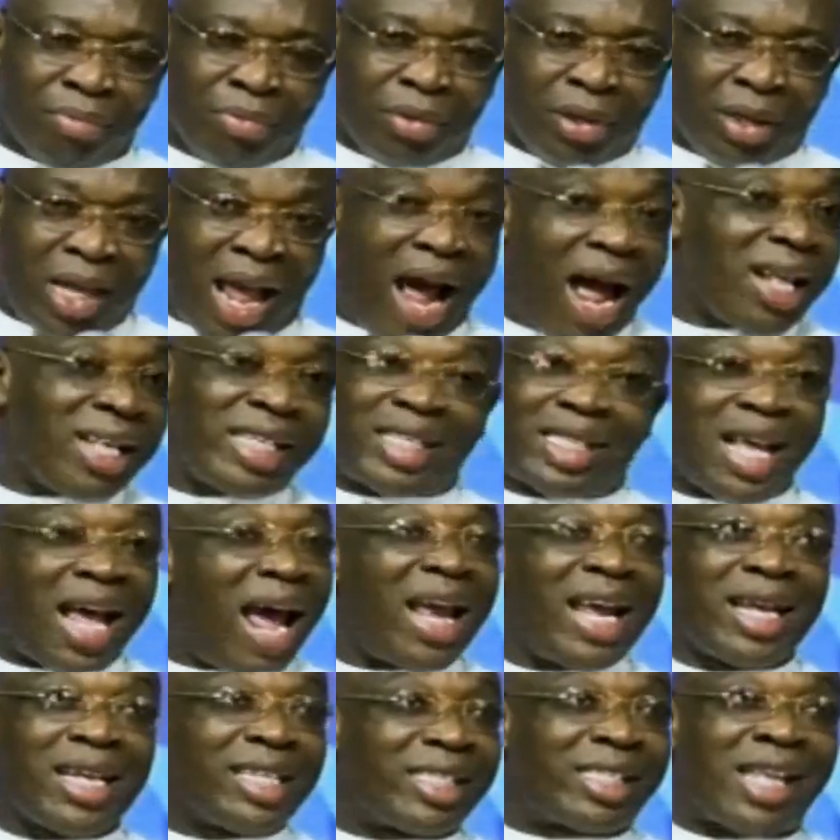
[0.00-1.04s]
The answer
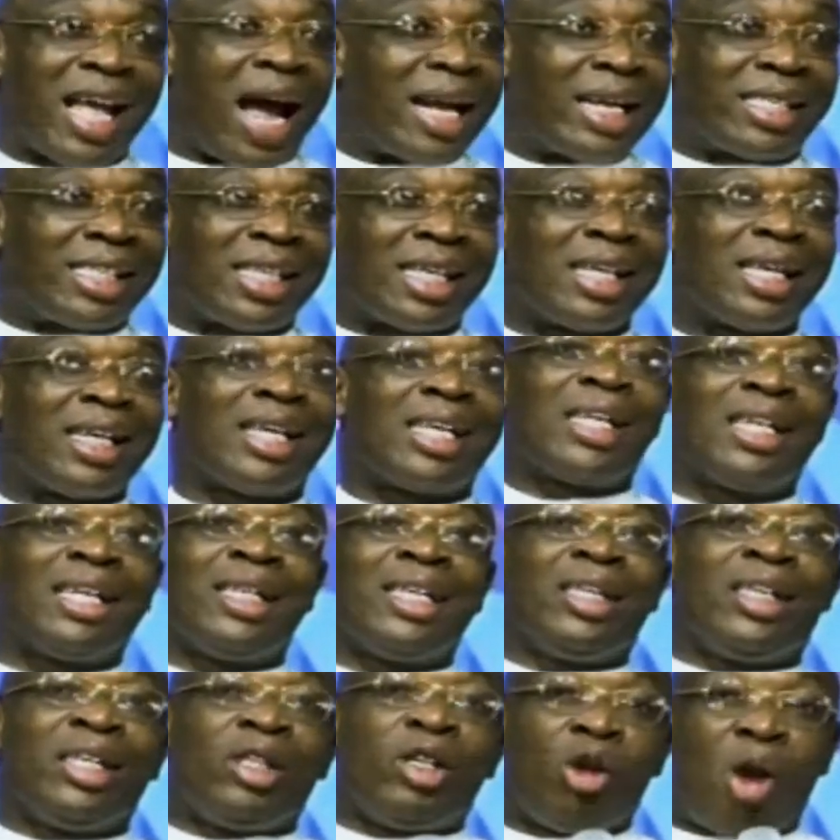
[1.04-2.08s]
is that
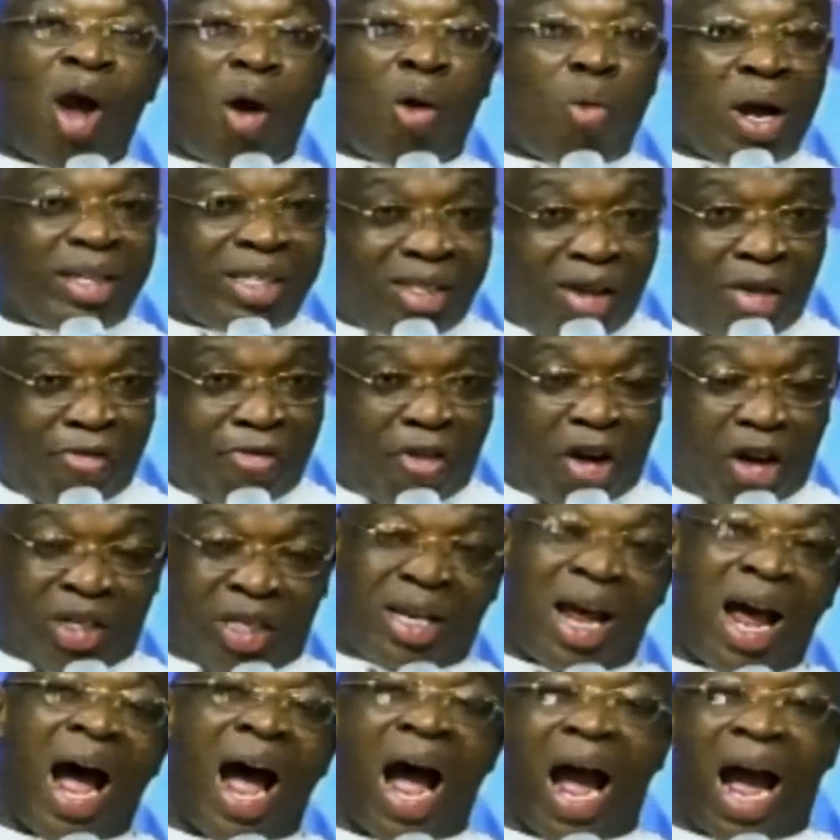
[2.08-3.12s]
you are waiting for
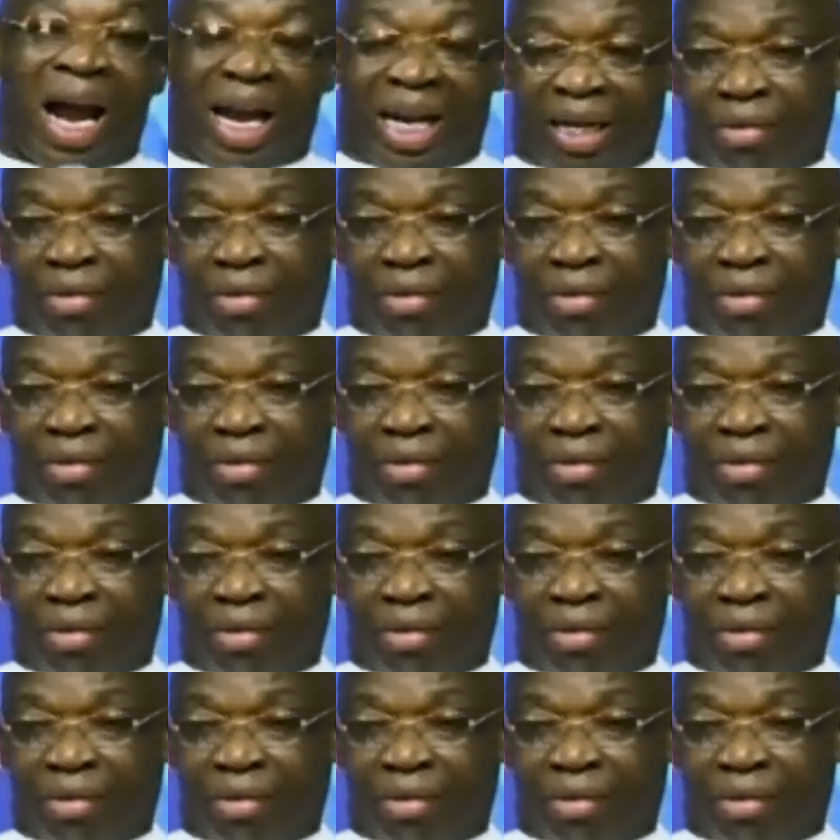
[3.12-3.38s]
time.